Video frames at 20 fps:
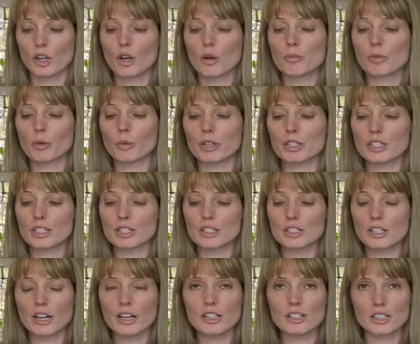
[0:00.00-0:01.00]
But once it
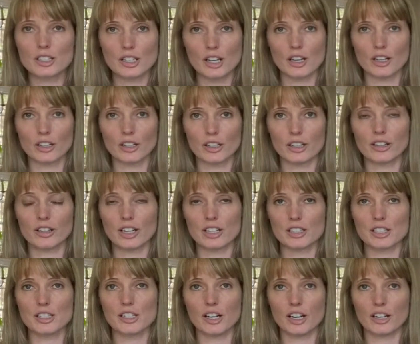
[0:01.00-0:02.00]
does sell it, that's
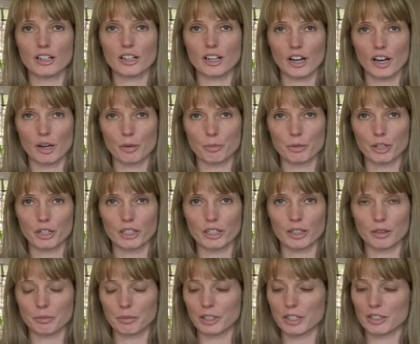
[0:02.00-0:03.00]
non-operating
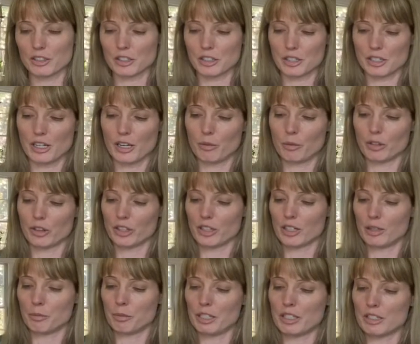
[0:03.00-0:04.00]
because it's not what the
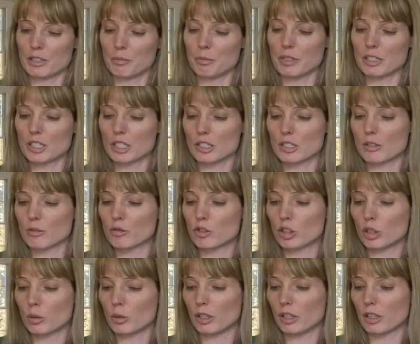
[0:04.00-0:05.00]
company's in business of
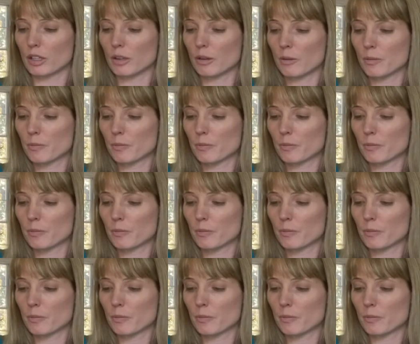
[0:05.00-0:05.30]
doing.